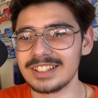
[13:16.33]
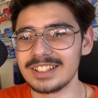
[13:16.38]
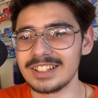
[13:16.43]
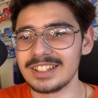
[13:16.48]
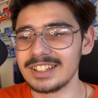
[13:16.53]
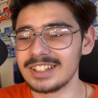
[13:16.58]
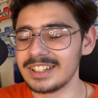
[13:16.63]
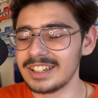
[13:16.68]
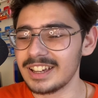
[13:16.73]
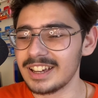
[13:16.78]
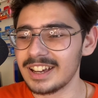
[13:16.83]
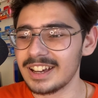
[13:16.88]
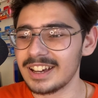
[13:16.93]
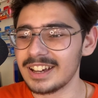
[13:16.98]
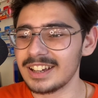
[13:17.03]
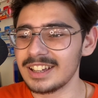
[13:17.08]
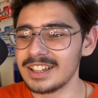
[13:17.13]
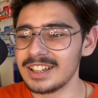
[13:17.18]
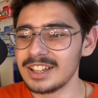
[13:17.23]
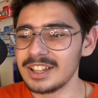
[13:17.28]
Yeah.
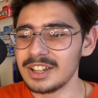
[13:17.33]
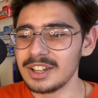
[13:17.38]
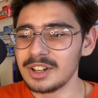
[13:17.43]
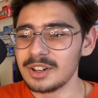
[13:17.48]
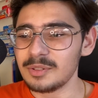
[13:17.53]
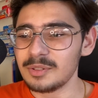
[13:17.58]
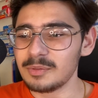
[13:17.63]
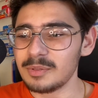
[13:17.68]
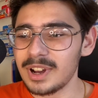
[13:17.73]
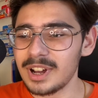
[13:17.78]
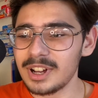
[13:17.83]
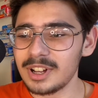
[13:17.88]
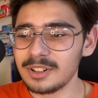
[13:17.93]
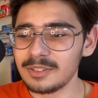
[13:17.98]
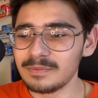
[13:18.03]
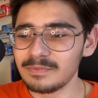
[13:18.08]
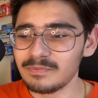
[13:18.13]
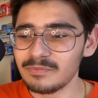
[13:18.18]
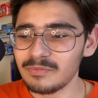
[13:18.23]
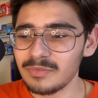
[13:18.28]
Well,
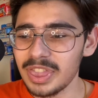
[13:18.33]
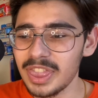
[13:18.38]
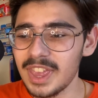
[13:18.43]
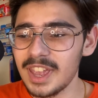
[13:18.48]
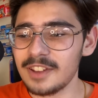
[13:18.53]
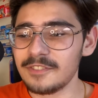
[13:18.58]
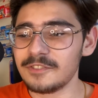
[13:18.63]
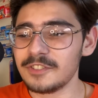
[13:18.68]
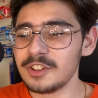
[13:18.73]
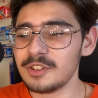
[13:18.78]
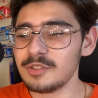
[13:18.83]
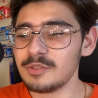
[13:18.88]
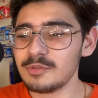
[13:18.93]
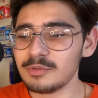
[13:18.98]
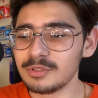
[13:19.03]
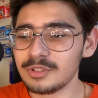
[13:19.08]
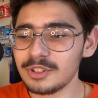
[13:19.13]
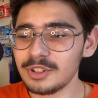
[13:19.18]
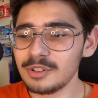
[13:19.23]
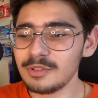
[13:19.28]
if you
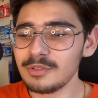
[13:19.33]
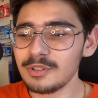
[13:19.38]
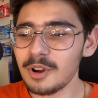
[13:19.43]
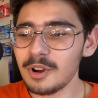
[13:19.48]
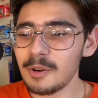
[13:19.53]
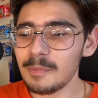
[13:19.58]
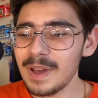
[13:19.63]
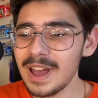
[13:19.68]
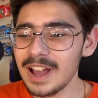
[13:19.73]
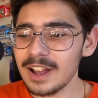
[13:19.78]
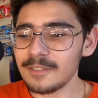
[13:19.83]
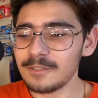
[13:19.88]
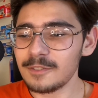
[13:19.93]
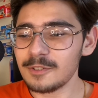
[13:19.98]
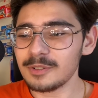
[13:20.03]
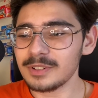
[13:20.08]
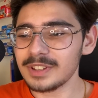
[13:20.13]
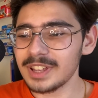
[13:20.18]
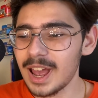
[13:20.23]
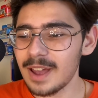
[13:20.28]
do go back
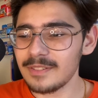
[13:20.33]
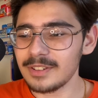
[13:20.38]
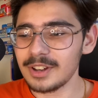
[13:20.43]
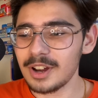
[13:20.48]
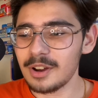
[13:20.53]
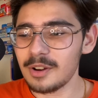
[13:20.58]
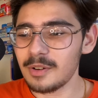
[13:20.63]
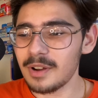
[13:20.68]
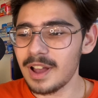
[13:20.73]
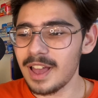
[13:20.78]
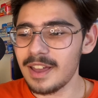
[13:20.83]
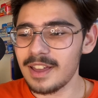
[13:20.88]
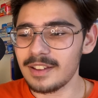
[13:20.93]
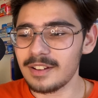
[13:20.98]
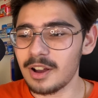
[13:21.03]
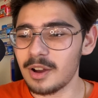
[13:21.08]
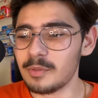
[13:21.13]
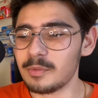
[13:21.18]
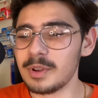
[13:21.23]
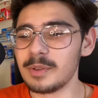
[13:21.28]
full-time,
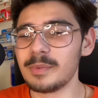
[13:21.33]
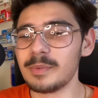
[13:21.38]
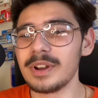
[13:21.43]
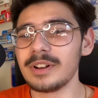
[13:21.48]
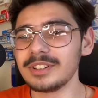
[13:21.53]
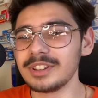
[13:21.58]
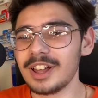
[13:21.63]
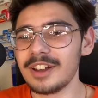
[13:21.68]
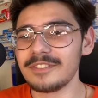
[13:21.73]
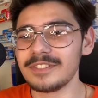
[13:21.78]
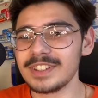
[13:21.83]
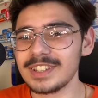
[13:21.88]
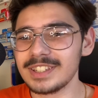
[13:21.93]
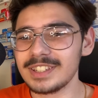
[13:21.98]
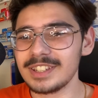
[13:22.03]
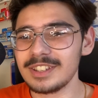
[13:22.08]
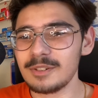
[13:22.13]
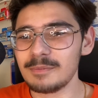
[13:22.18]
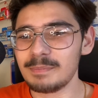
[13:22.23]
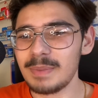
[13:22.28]
we will love to see
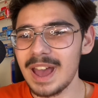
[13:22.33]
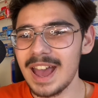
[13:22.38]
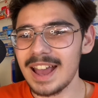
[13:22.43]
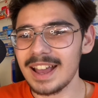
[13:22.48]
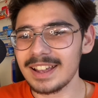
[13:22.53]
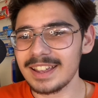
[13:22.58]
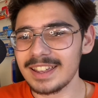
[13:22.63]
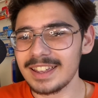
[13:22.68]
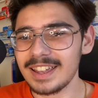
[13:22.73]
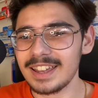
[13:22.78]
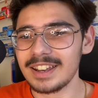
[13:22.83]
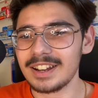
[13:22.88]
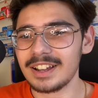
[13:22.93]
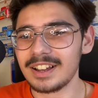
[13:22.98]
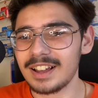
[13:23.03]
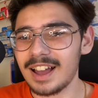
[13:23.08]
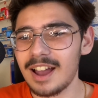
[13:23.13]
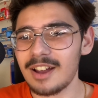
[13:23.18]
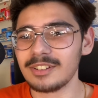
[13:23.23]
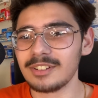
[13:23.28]
you back, and
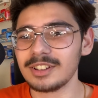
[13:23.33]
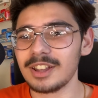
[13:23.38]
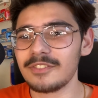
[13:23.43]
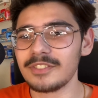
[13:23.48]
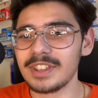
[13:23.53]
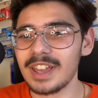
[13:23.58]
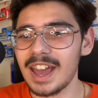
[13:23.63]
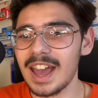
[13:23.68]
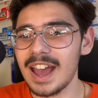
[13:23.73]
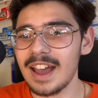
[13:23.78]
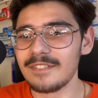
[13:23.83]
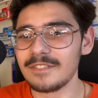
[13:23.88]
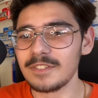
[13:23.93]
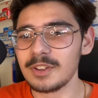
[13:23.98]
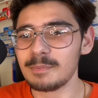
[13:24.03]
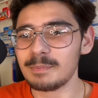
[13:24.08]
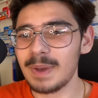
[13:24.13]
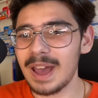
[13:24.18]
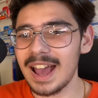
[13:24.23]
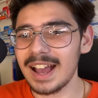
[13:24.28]
I'd love to have you
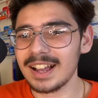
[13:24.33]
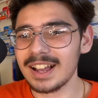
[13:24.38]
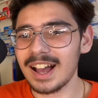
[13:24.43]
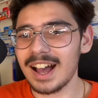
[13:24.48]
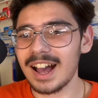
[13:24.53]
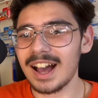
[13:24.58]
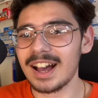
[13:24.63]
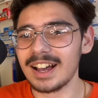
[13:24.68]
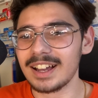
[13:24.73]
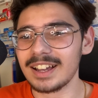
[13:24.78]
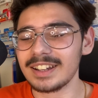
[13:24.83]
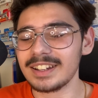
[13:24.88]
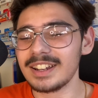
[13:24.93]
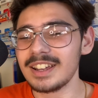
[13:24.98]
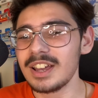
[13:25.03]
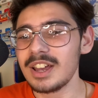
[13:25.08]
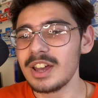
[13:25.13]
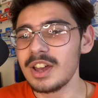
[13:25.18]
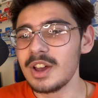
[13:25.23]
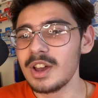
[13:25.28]
back on.
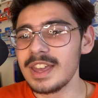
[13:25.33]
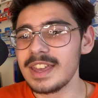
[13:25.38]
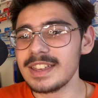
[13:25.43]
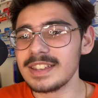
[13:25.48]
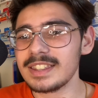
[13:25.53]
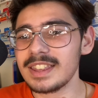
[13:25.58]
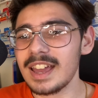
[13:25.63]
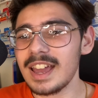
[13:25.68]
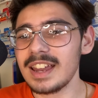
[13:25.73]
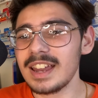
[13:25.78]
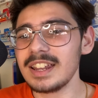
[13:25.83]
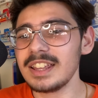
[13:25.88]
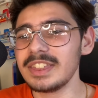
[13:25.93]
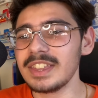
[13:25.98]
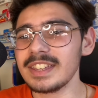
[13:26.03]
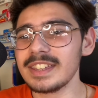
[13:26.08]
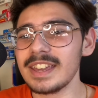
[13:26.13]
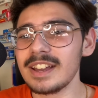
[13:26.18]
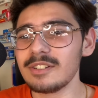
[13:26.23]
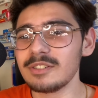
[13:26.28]
Is there anything
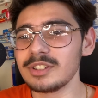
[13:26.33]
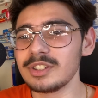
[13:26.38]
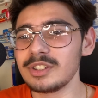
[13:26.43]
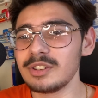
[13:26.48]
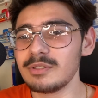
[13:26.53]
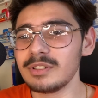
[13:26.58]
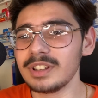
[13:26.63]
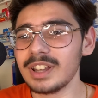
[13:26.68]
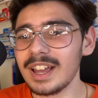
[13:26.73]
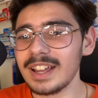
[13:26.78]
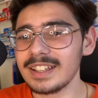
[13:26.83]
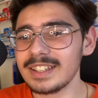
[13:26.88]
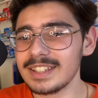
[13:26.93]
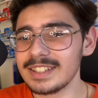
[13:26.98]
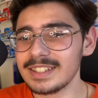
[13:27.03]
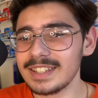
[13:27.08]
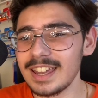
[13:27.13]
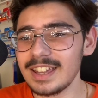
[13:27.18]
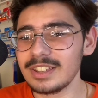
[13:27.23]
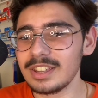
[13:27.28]
else you would like to
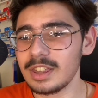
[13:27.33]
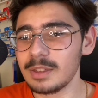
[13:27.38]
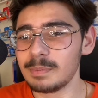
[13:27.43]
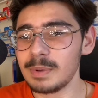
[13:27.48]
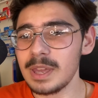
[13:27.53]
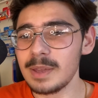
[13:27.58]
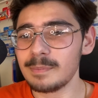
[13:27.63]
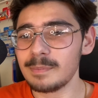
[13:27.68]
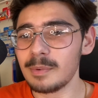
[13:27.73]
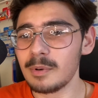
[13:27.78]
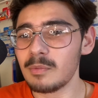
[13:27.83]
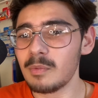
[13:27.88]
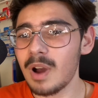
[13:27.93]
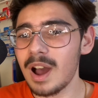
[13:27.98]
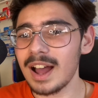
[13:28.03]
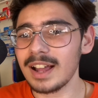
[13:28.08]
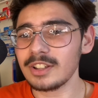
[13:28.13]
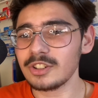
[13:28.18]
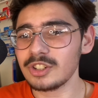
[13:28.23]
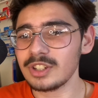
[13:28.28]
say to the people
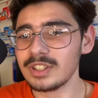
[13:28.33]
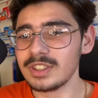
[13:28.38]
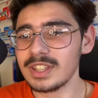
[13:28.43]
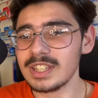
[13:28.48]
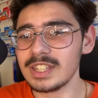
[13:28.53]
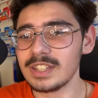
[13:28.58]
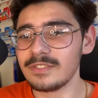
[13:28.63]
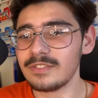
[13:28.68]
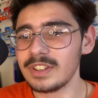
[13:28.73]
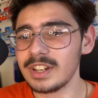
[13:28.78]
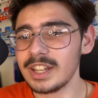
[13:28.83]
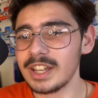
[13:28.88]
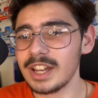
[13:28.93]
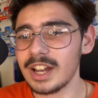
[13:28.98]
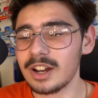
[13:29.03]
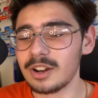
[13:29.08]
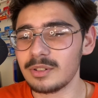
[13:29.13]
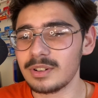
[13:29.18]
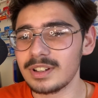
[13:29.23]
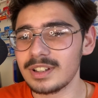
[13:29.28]
watching this video?